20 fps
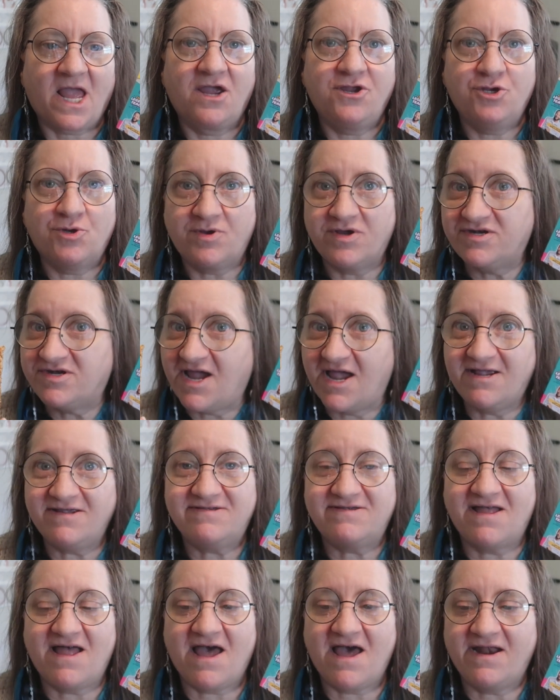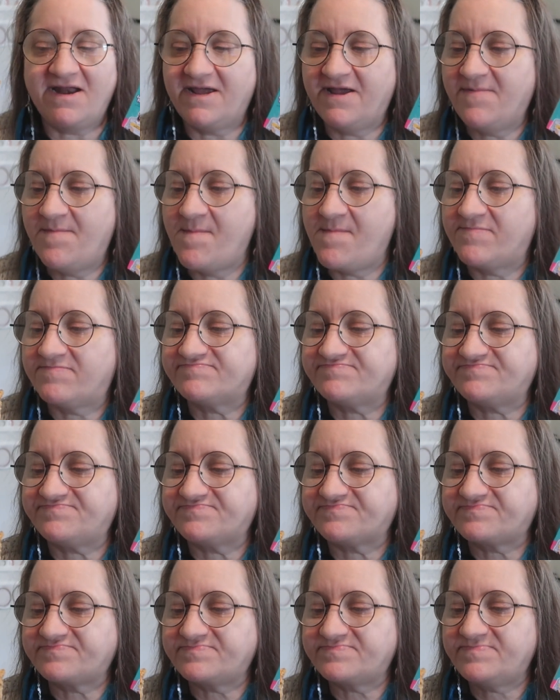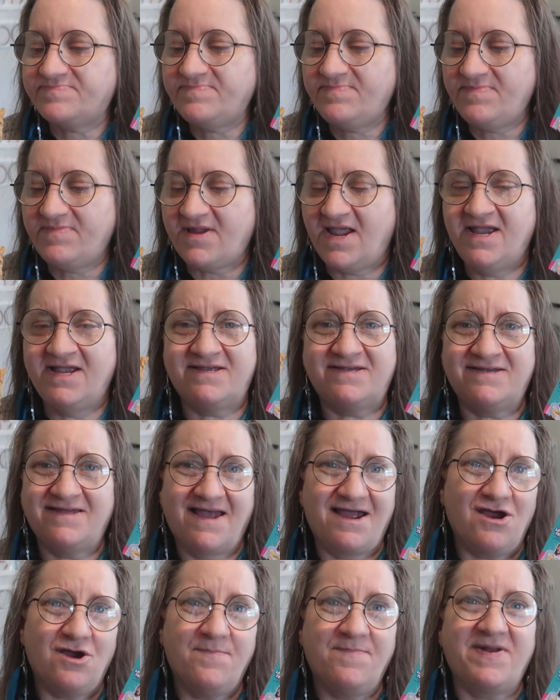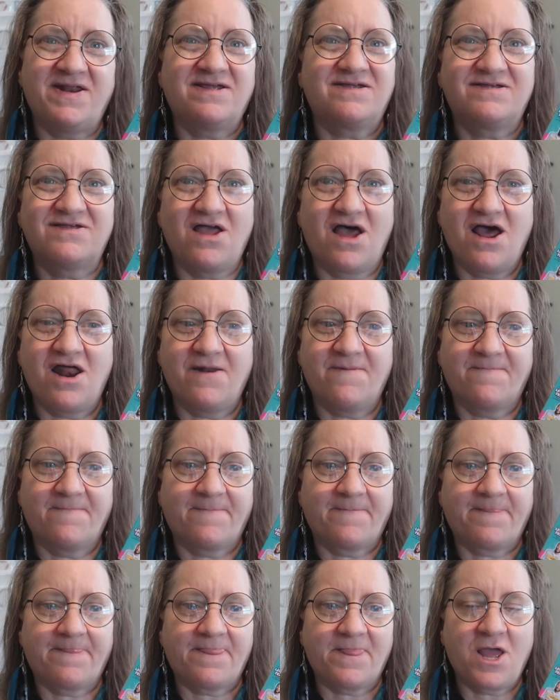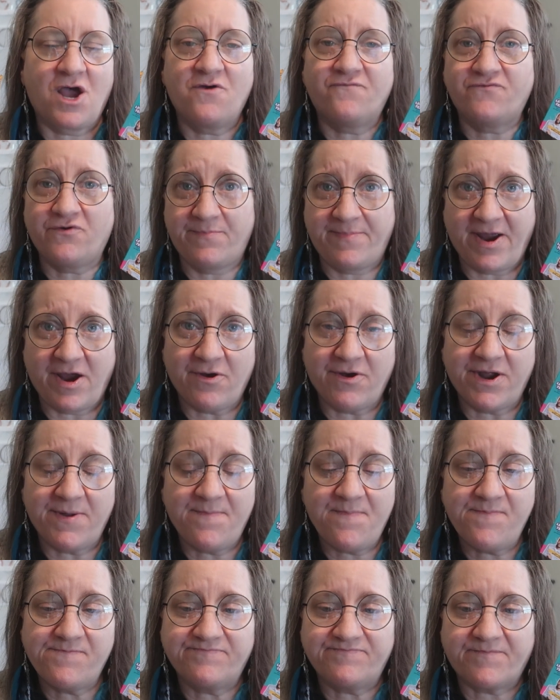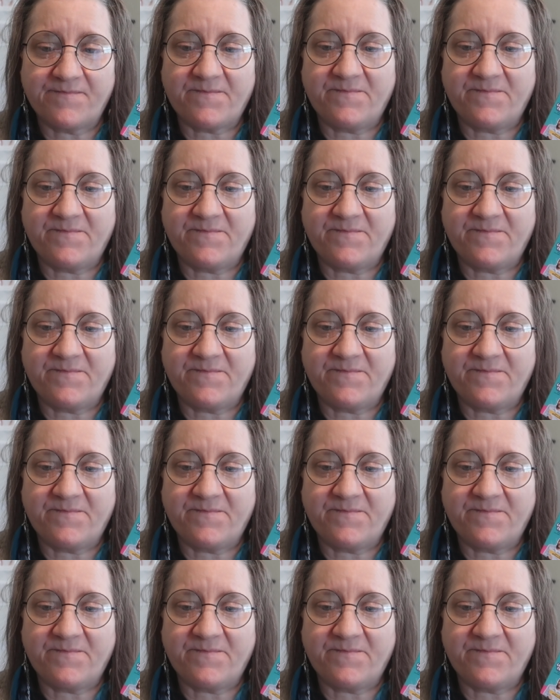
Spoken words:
You can taste the honey. It's there, but it's not overbearing.